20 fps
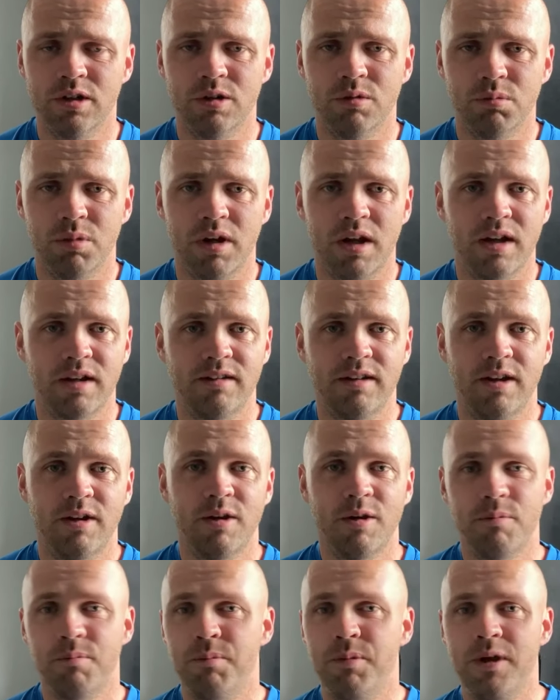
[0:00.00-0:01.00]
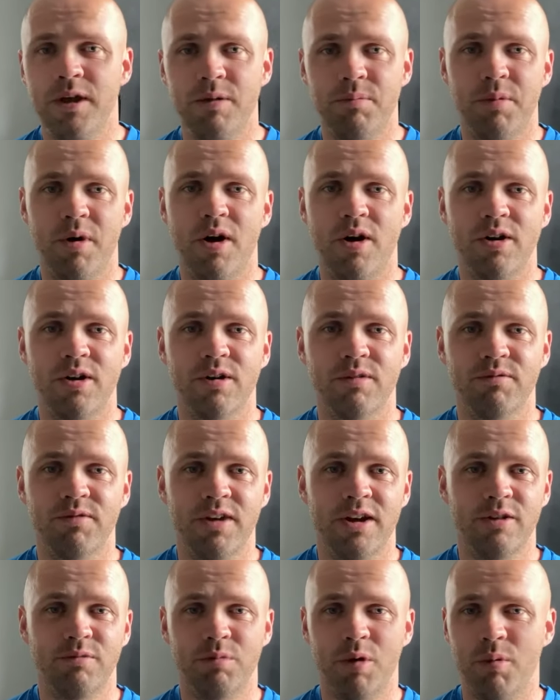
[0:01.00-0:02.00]
But like I said, pity partying on
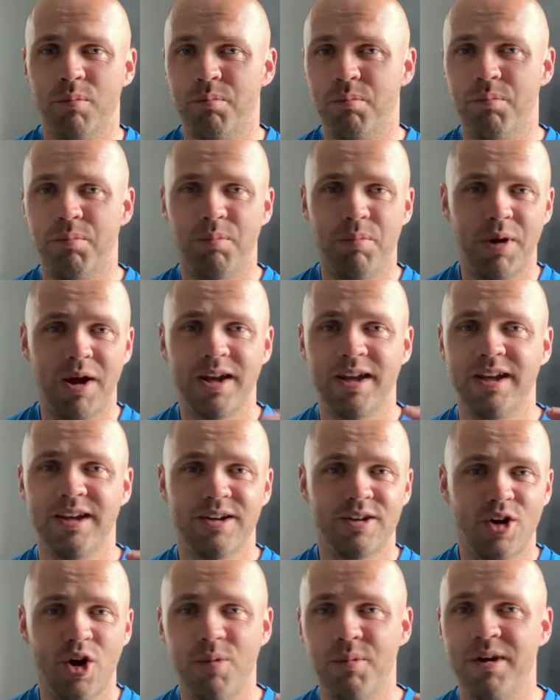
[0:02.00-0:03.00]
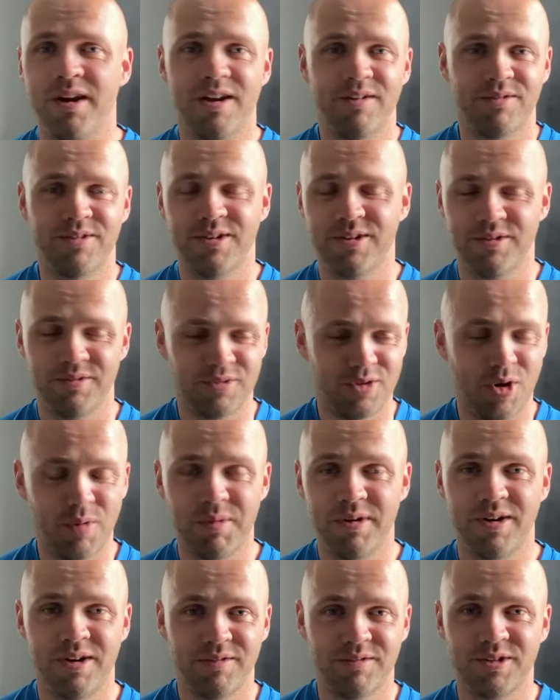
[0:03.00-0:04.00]
Facebook, banging comment
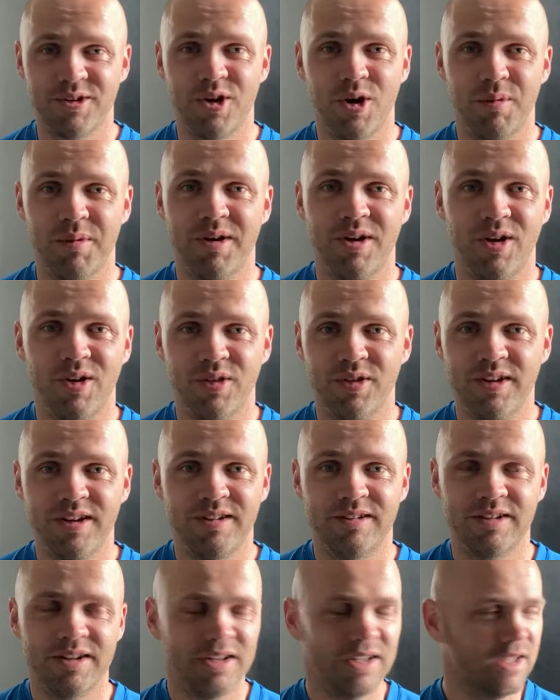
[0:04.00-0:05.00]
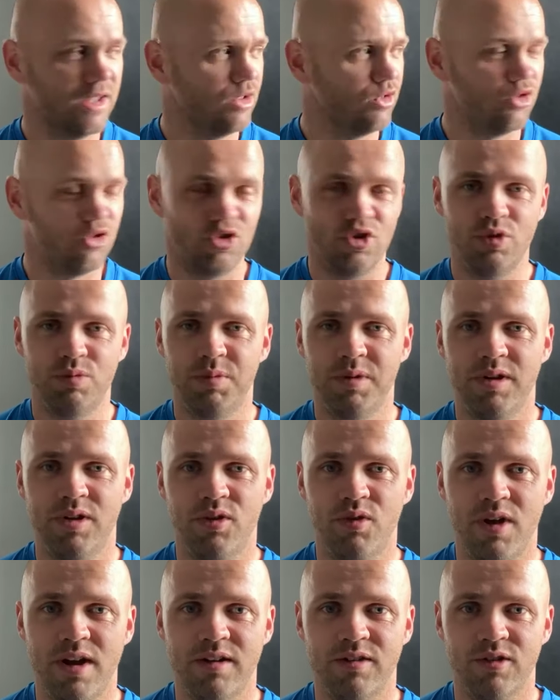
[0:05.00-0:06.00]
after comment on these stupid
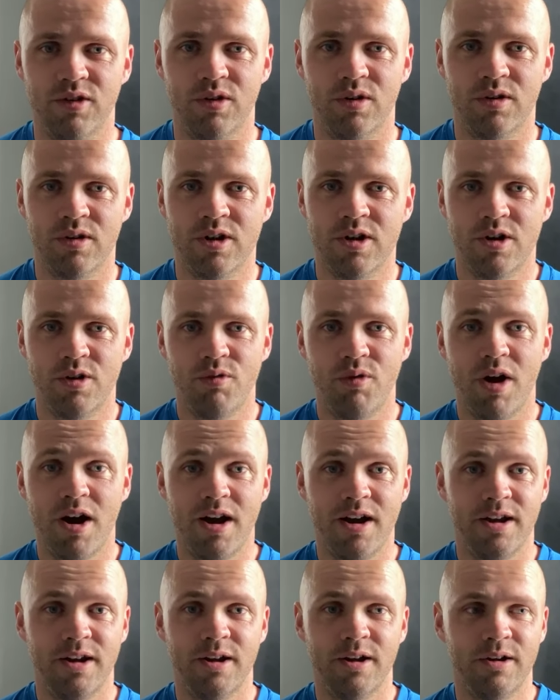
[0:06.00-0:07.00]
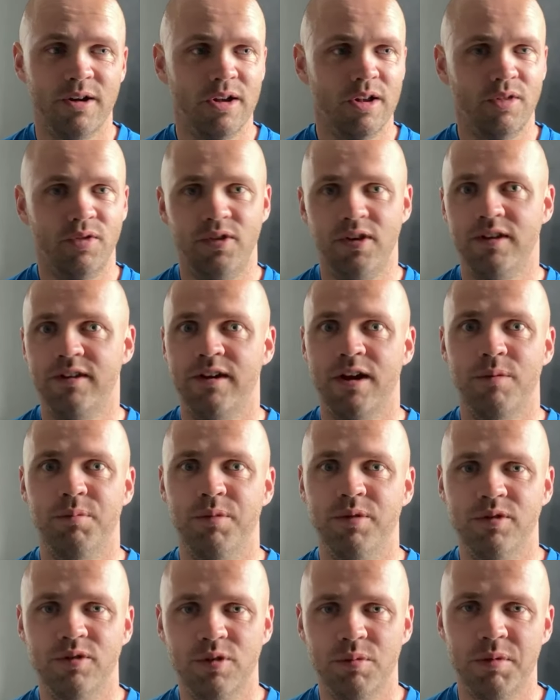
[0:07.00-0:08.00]
threads, or writing a "this
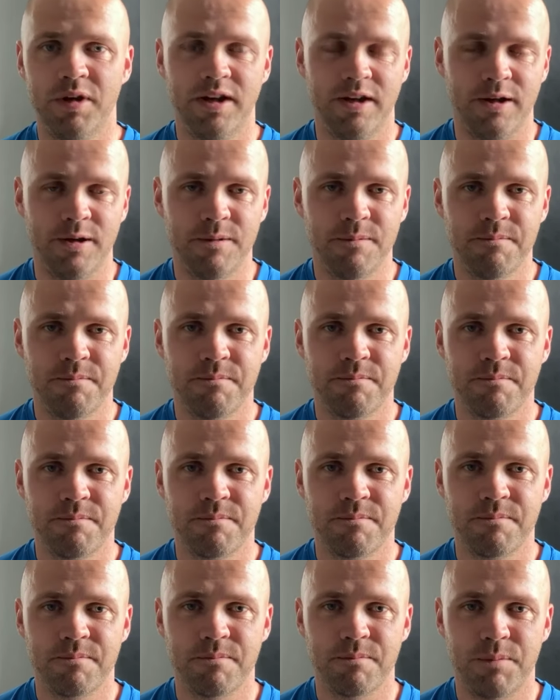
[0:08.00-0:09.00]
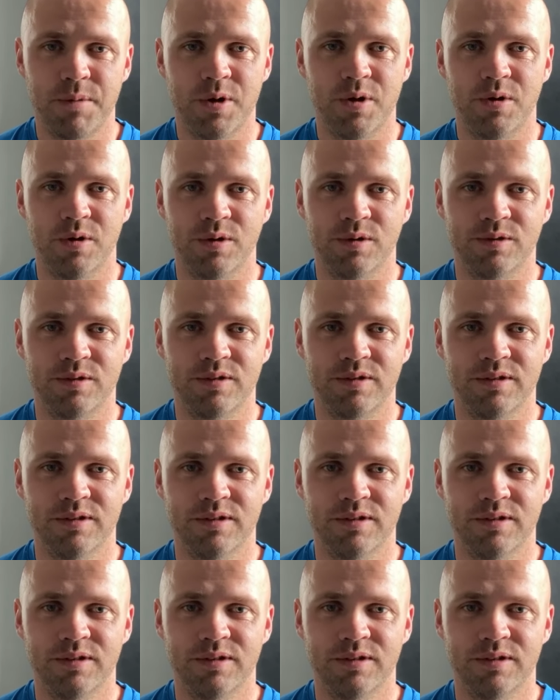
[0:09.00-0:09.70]
happened to me" post.